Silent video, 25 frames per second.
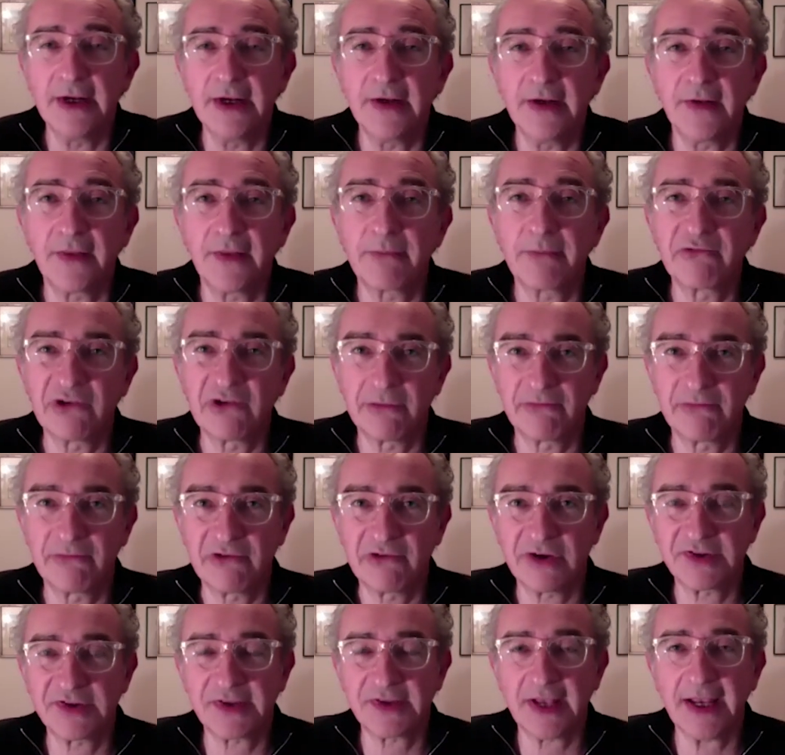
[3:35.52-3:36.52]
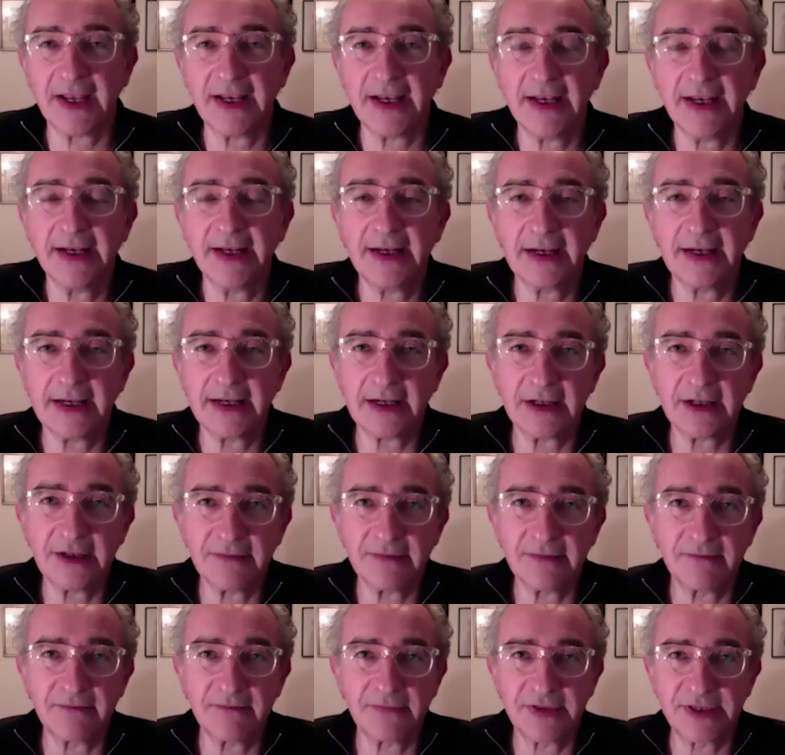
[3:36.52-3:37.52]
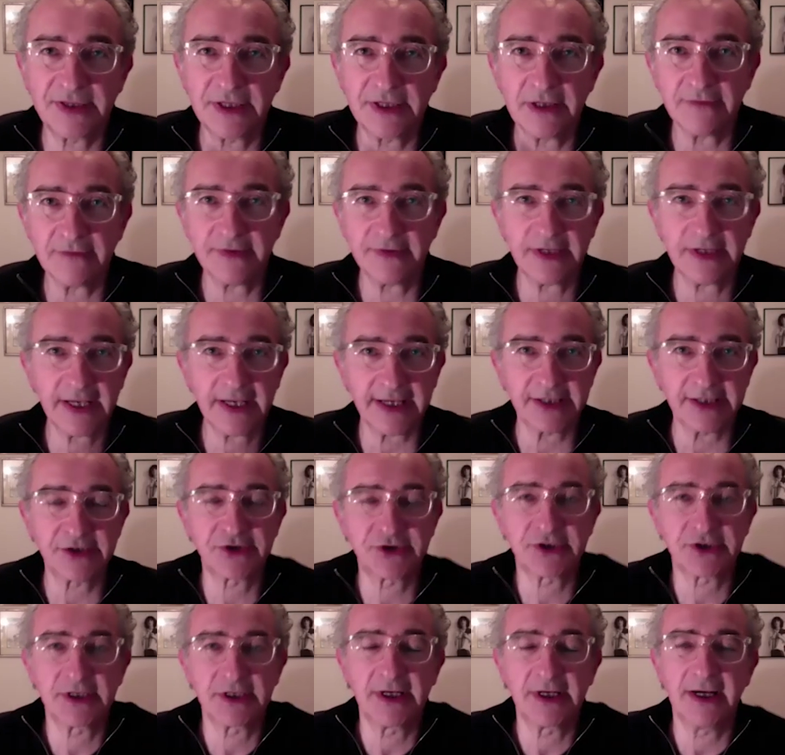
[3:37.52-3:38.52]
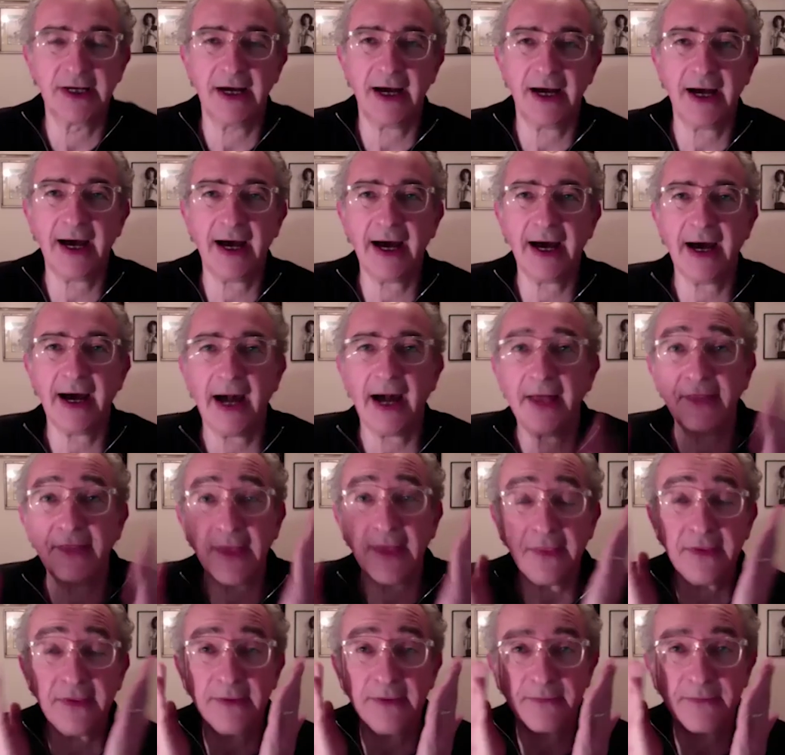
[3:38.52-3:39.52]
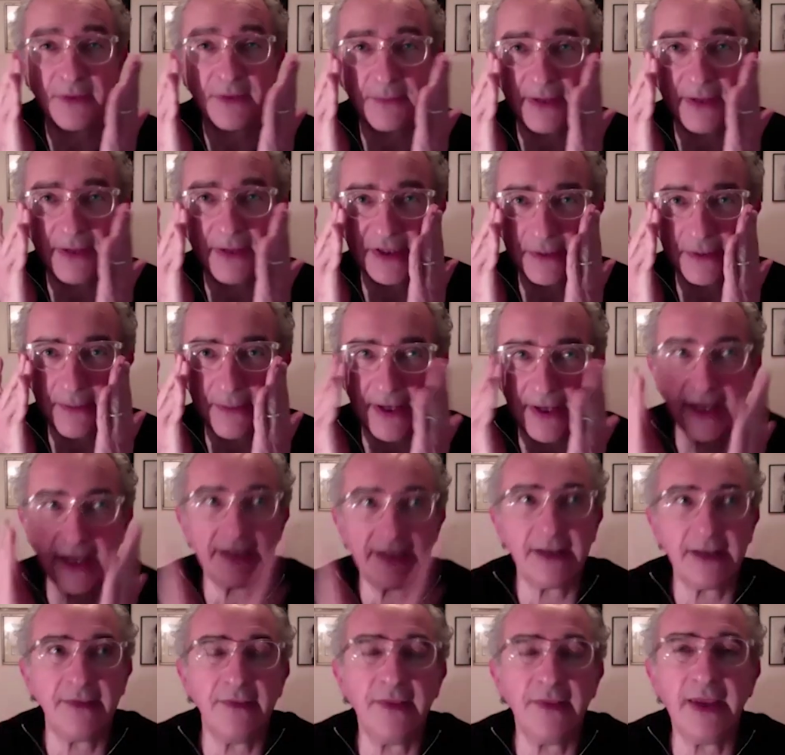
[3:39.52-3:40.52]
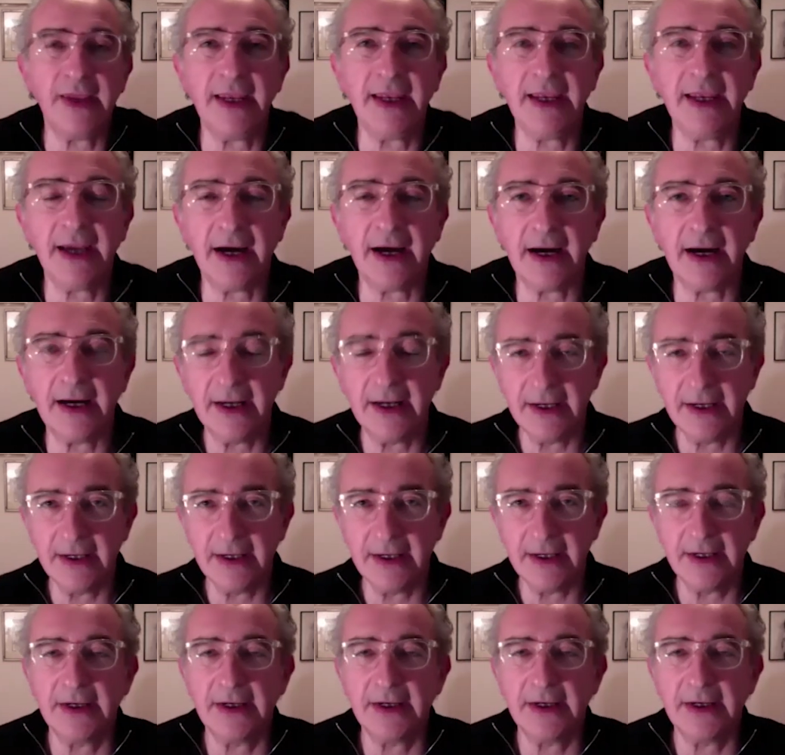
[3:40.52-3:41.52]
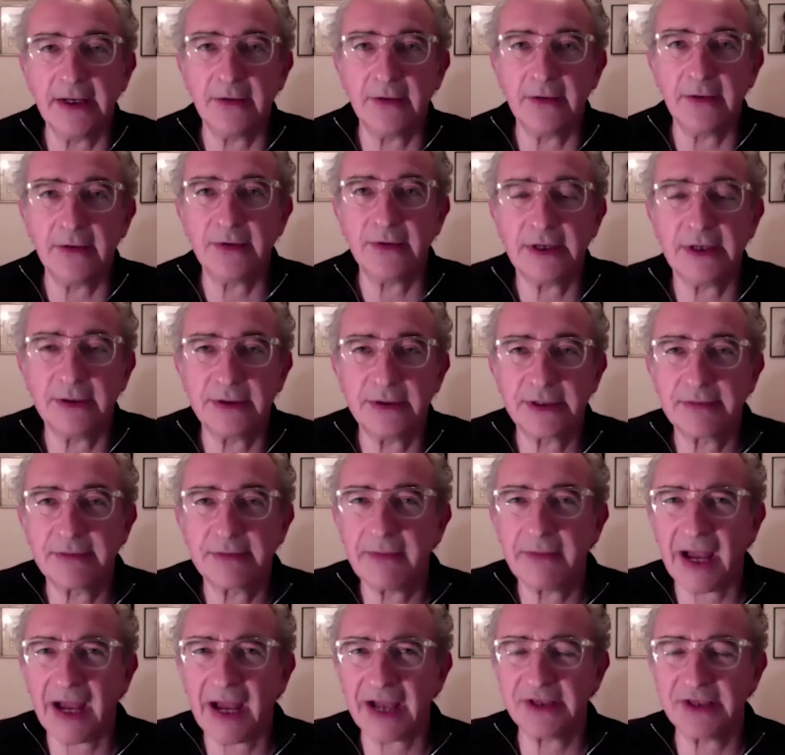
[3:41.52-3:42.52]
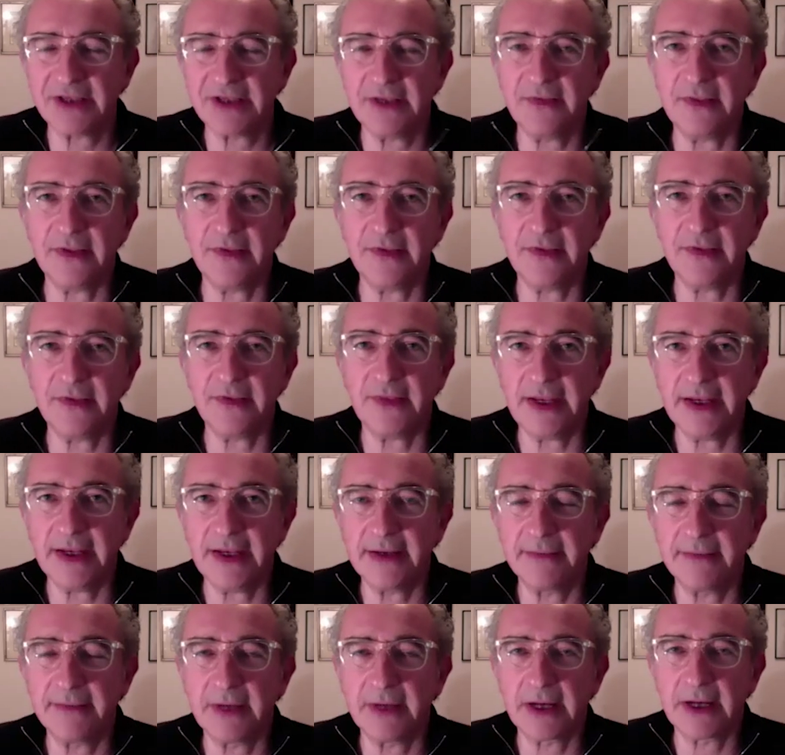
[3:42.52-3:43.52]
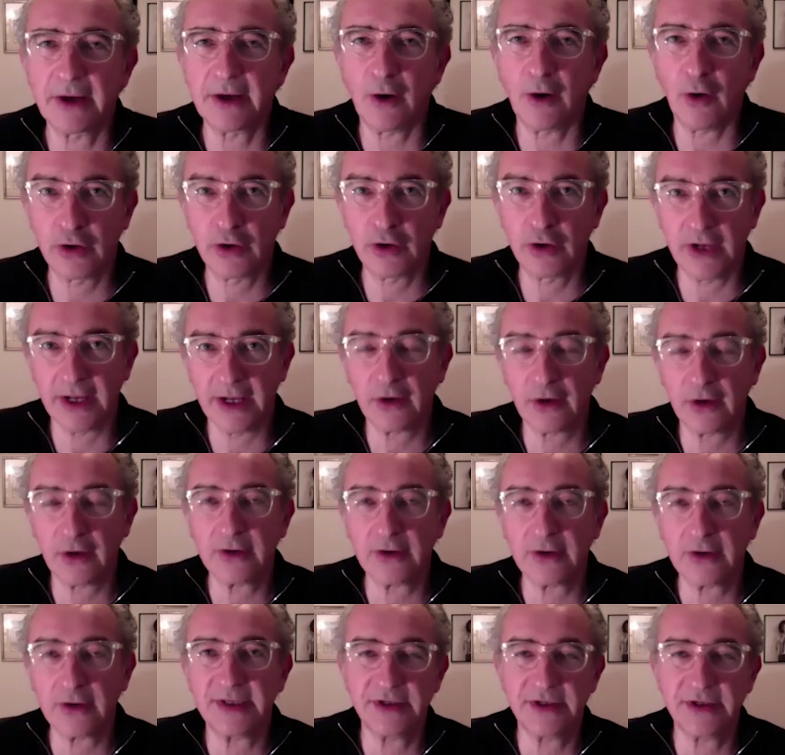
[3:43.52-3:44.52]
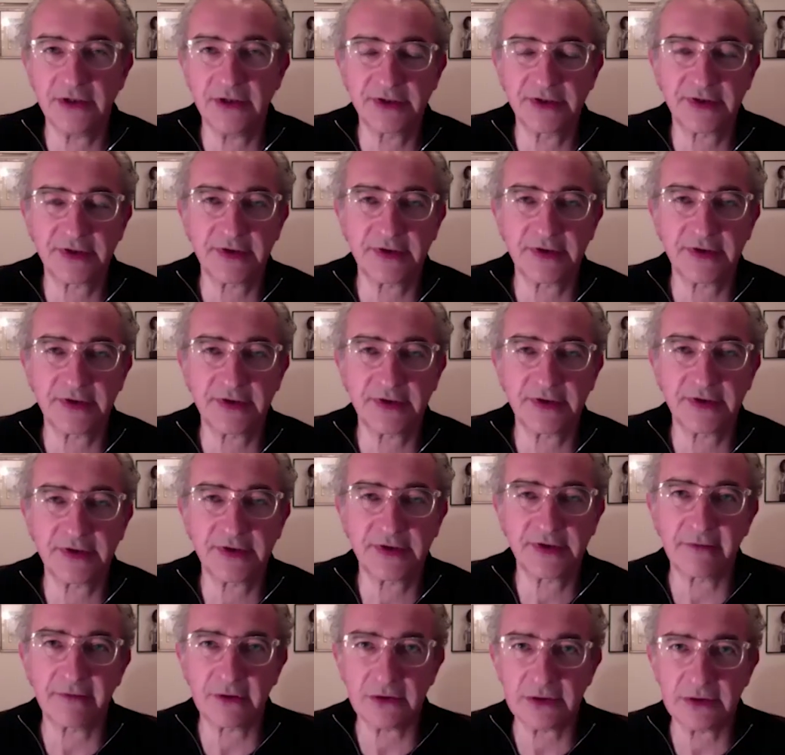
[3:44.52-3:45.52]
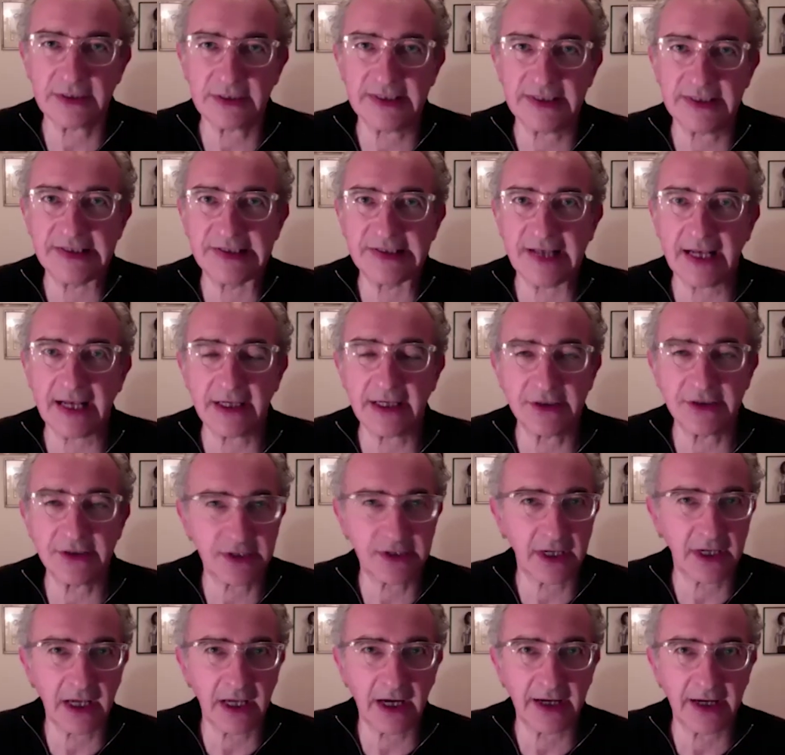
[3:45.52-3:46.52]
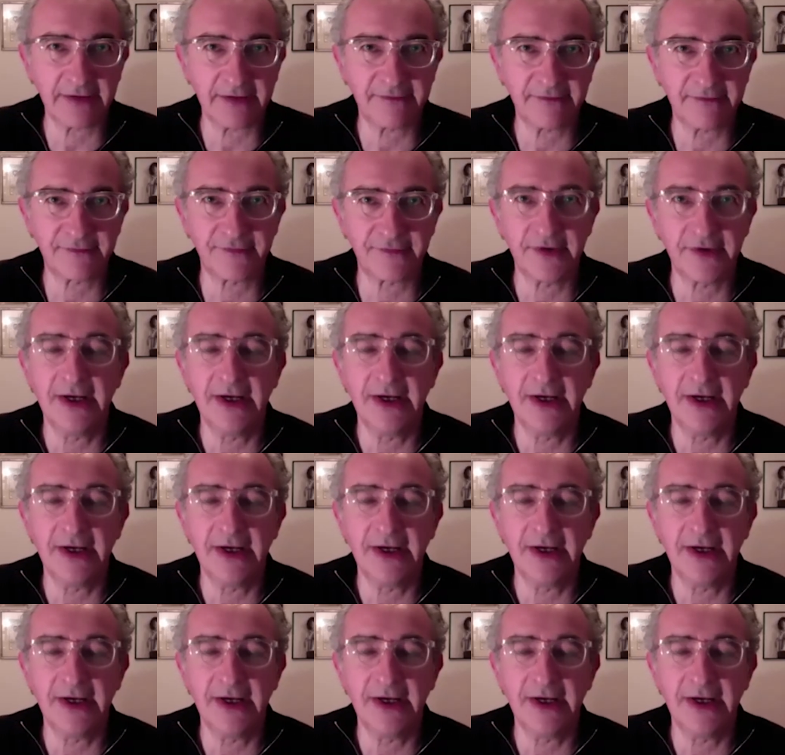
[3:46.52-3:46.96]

the pro prostate in a little silver dish. Uh, and then the, the piece appeared in the uh, it, was, it was a magazine that the um, Eco Economist used to have called Intelligent Life,